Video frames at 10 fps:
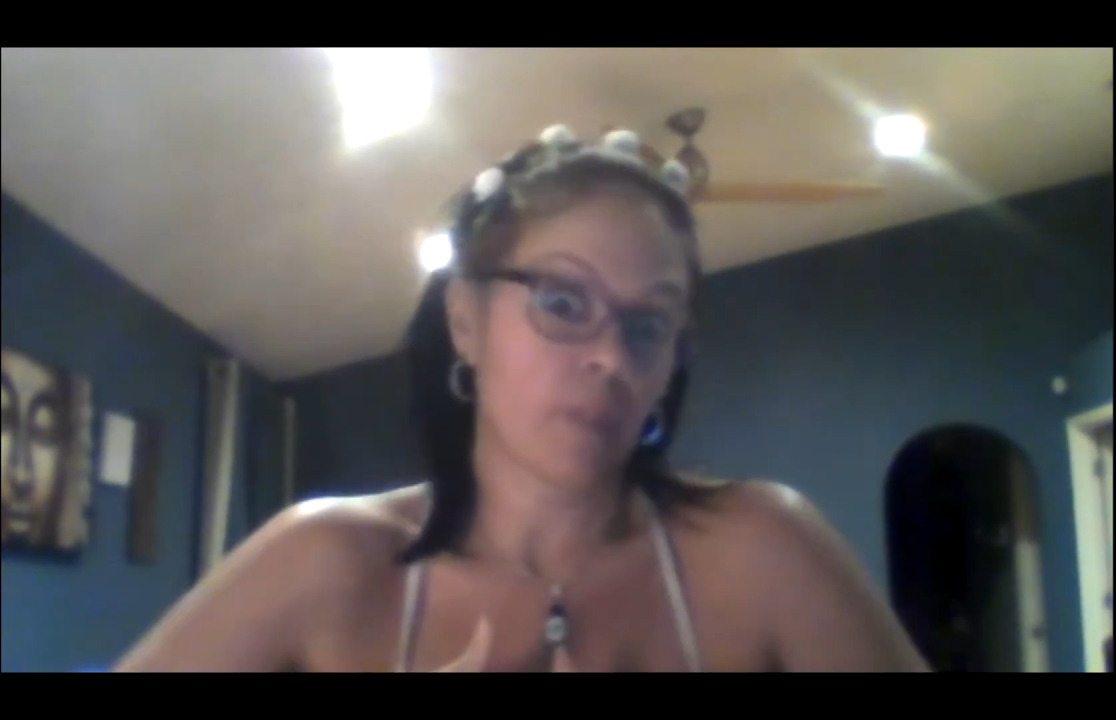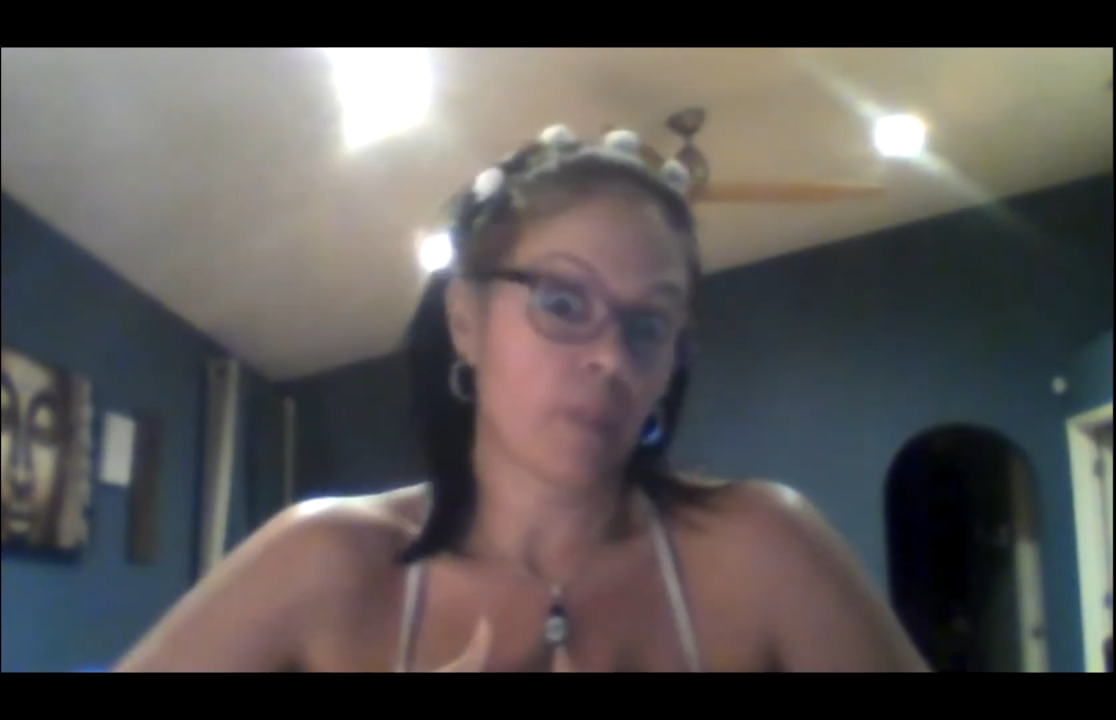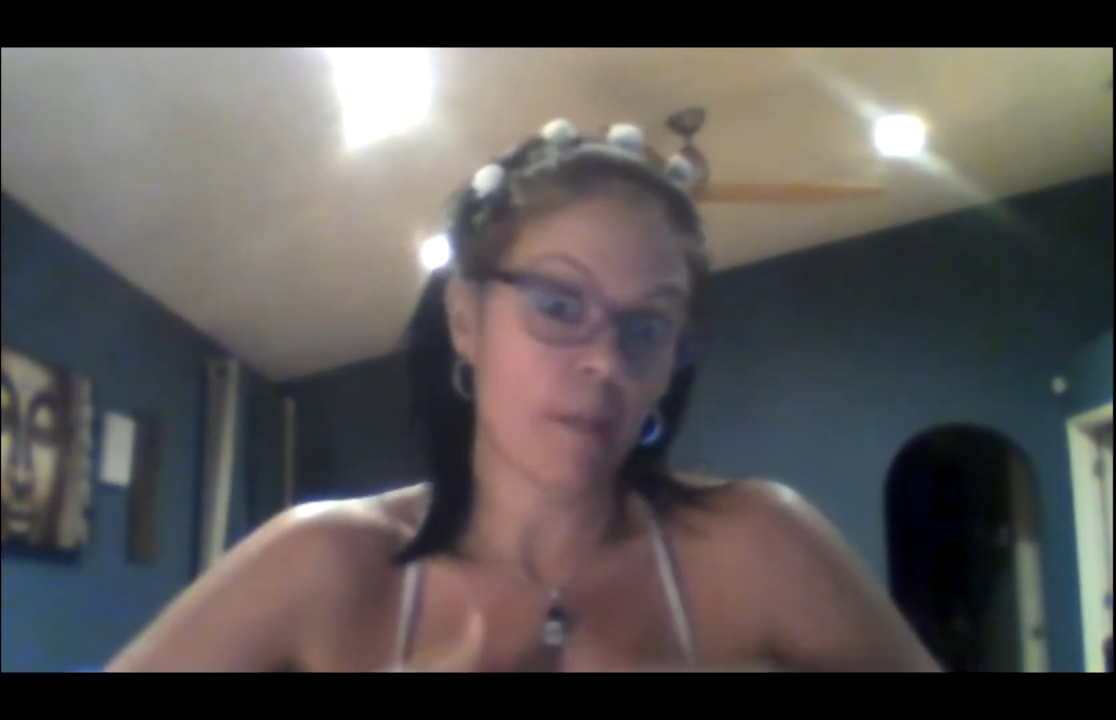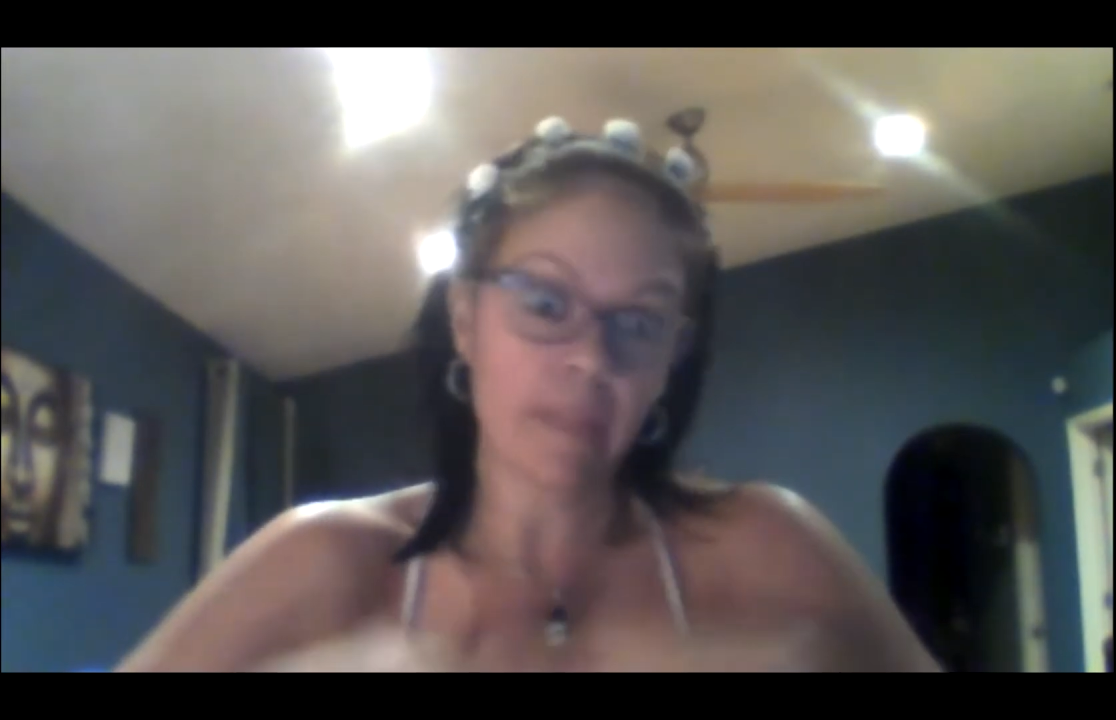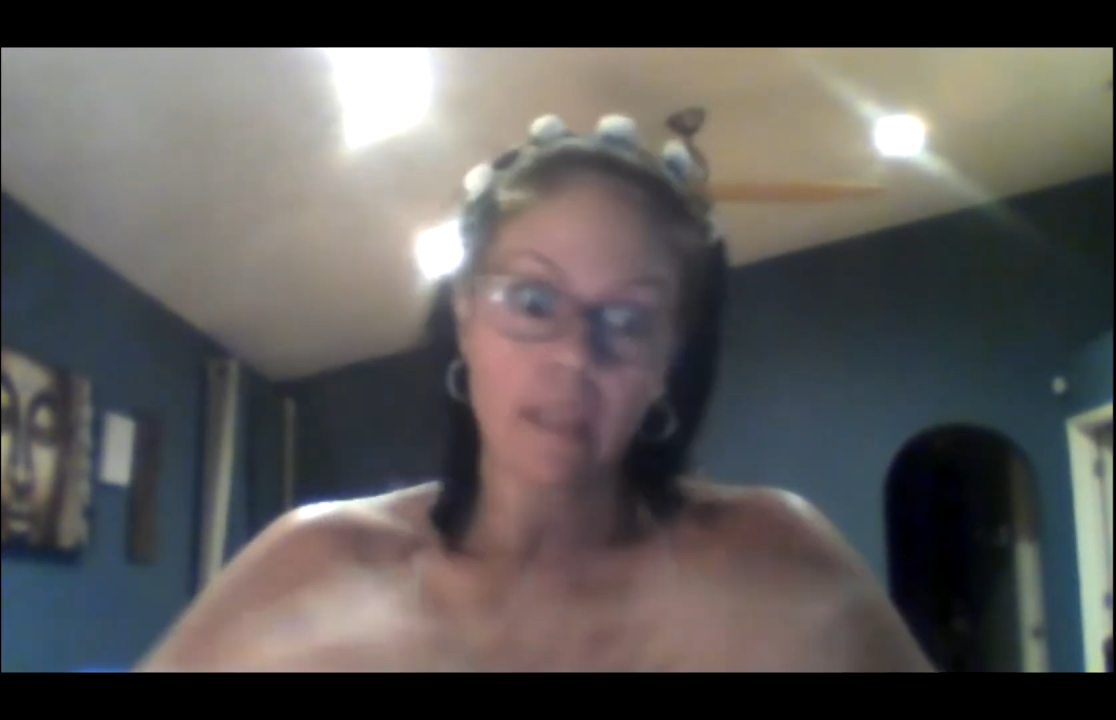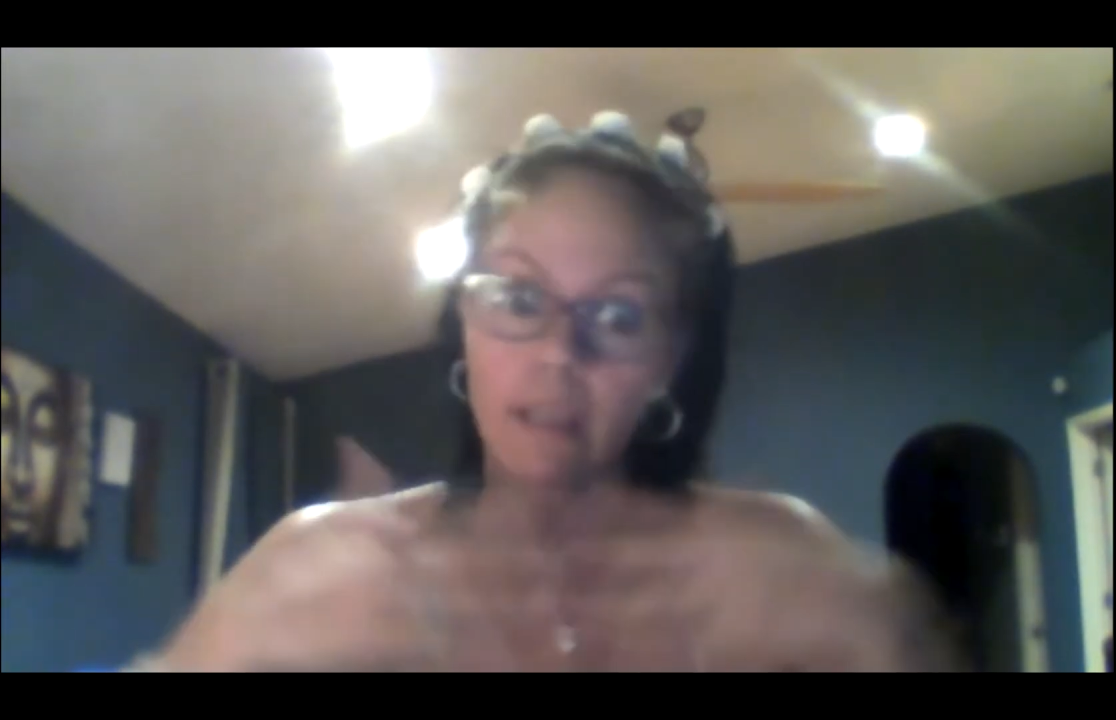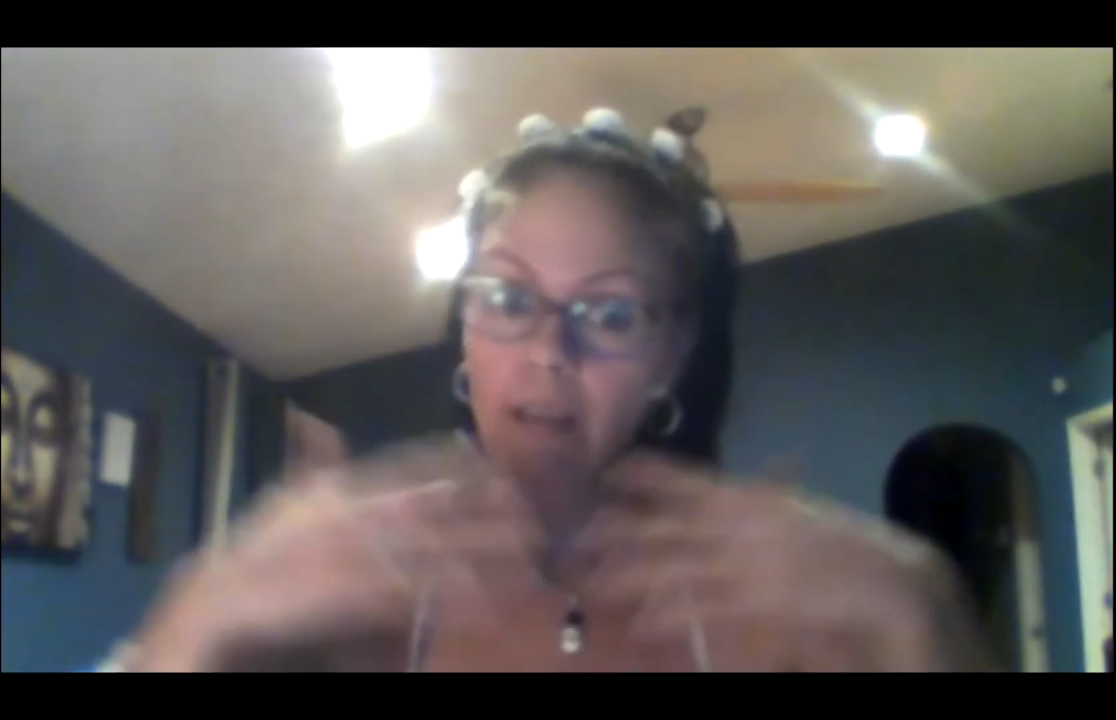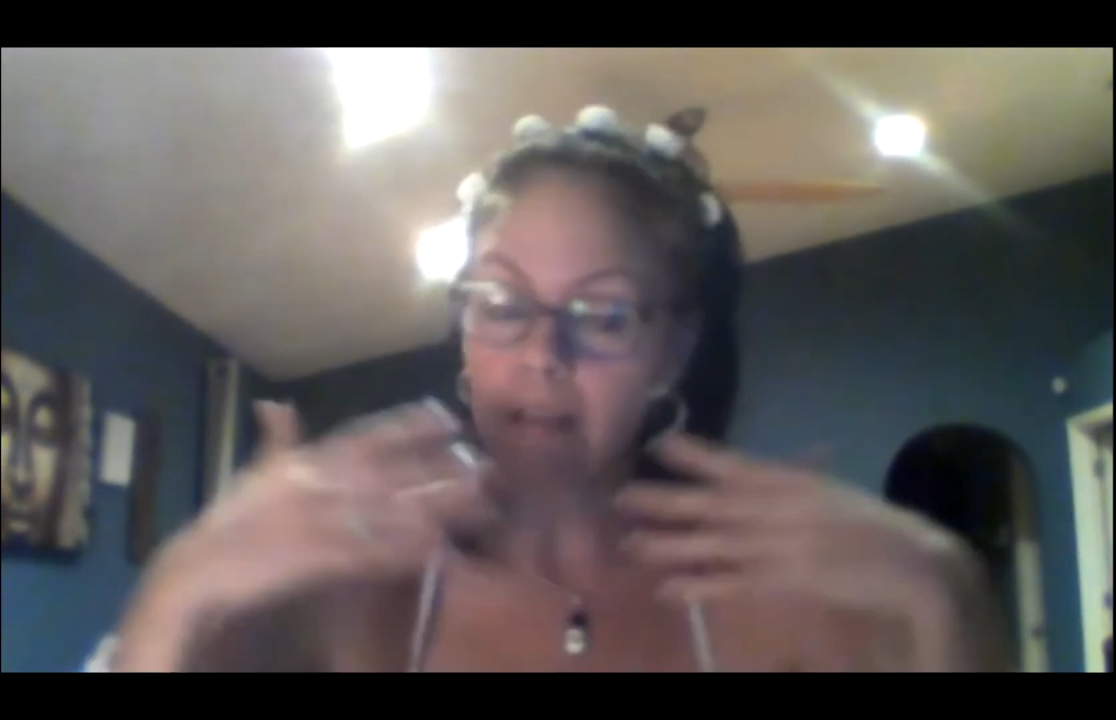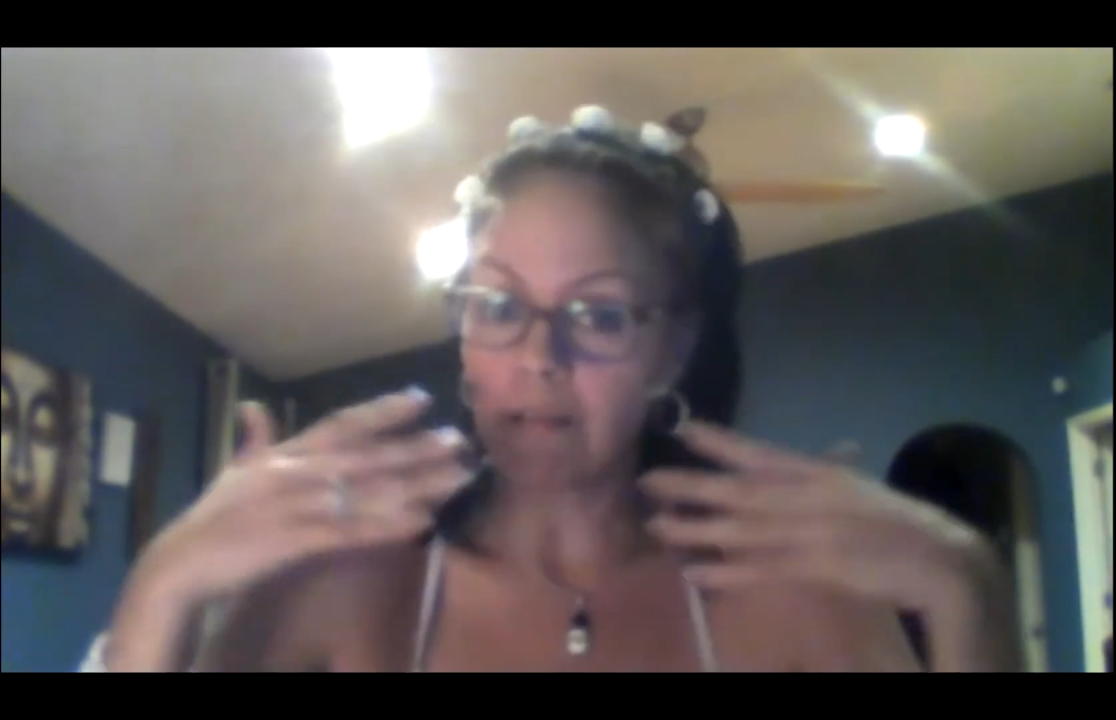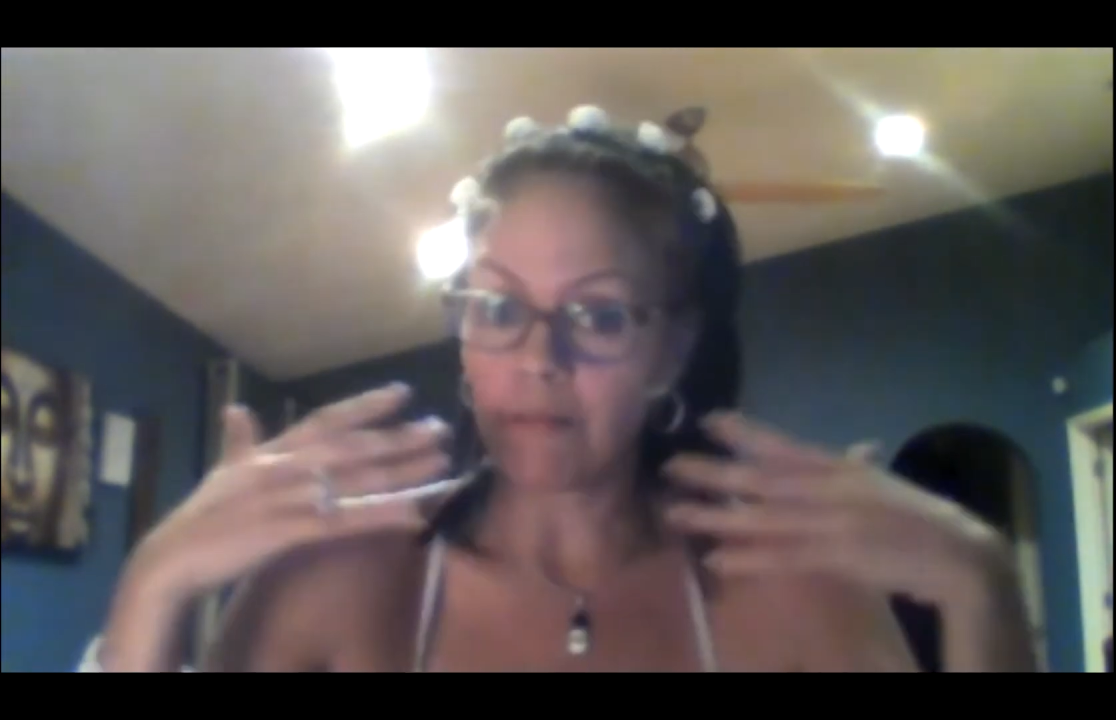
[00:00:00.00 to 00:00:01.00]

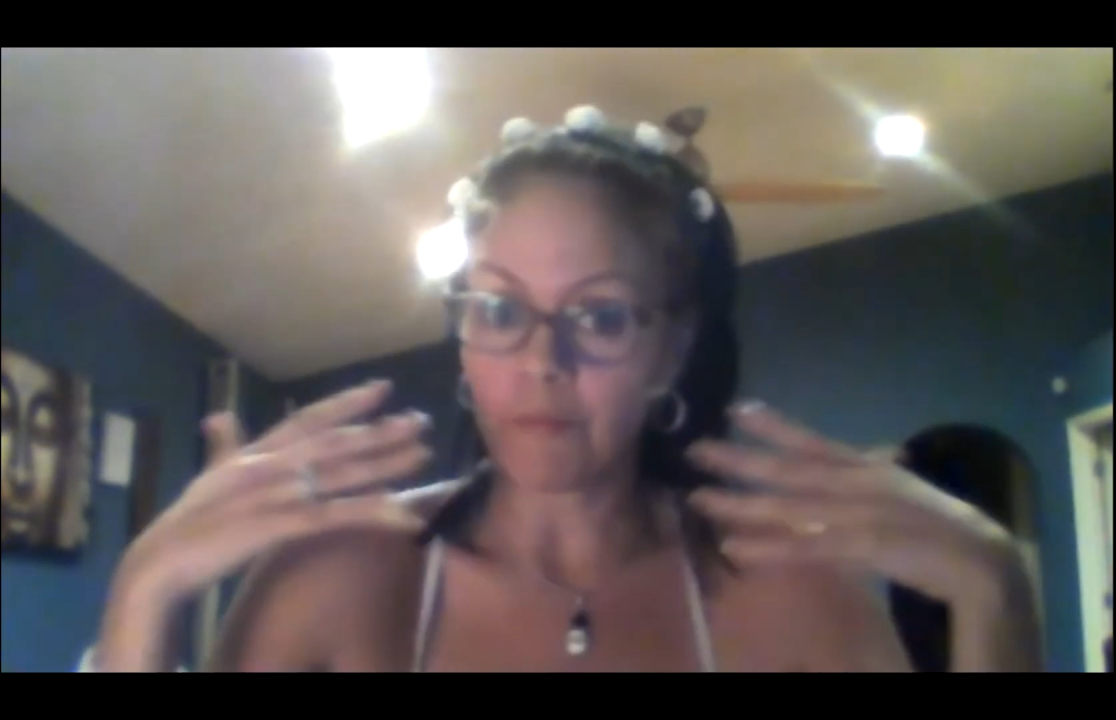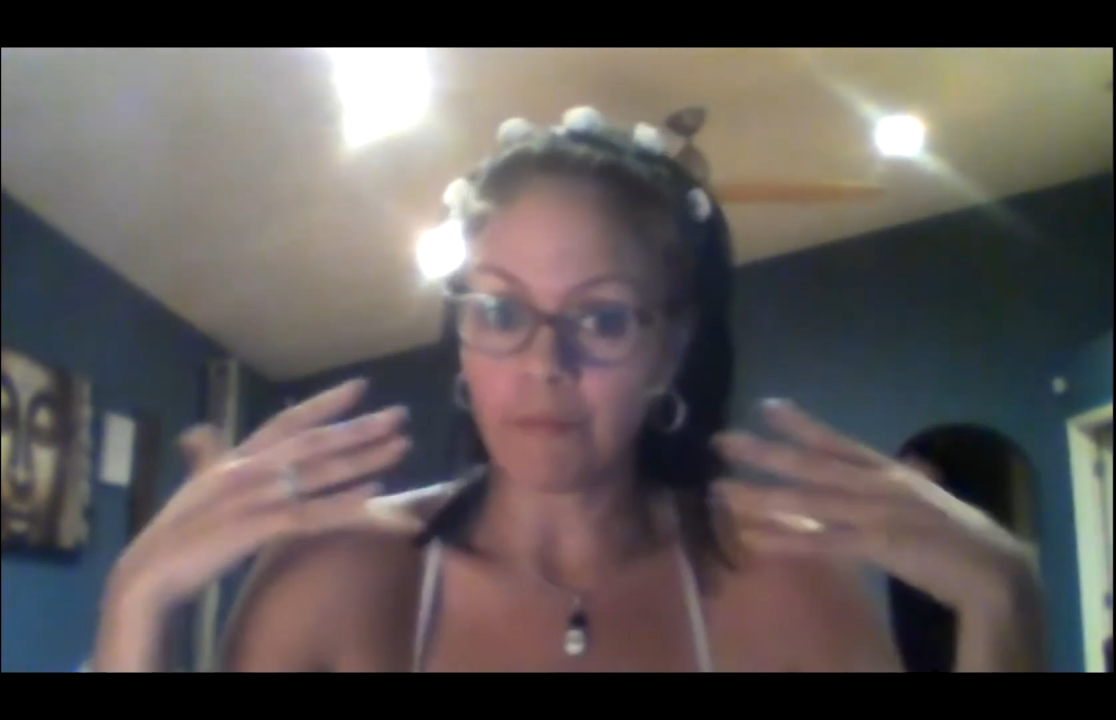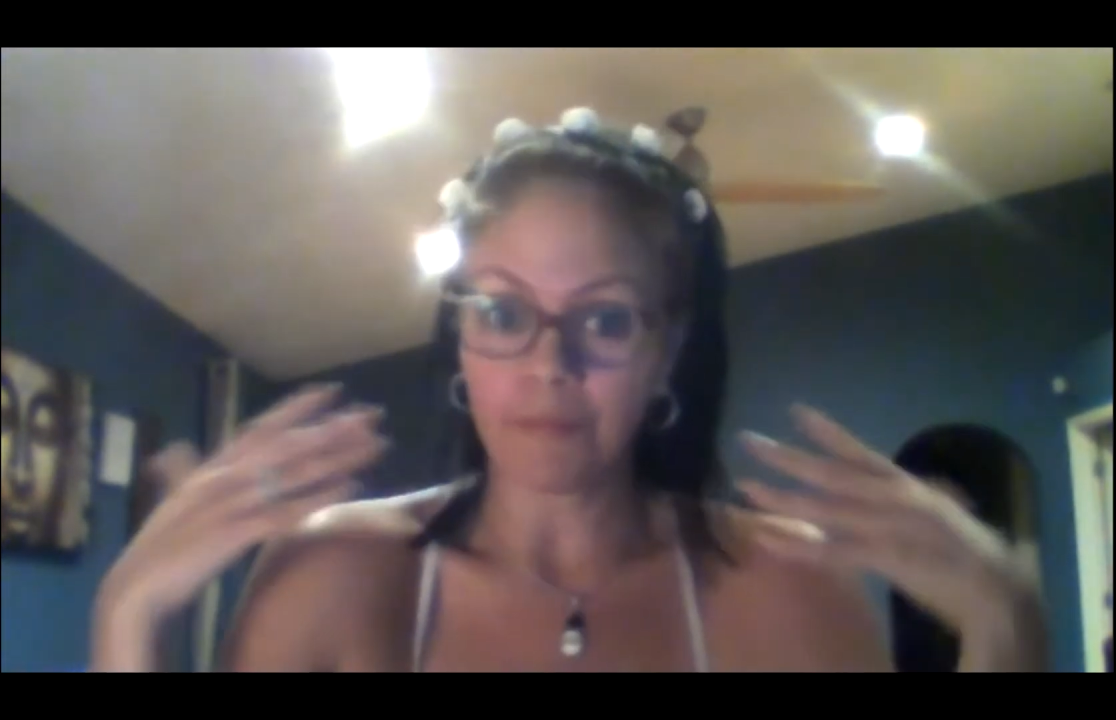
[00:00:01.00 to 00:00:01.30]
coming and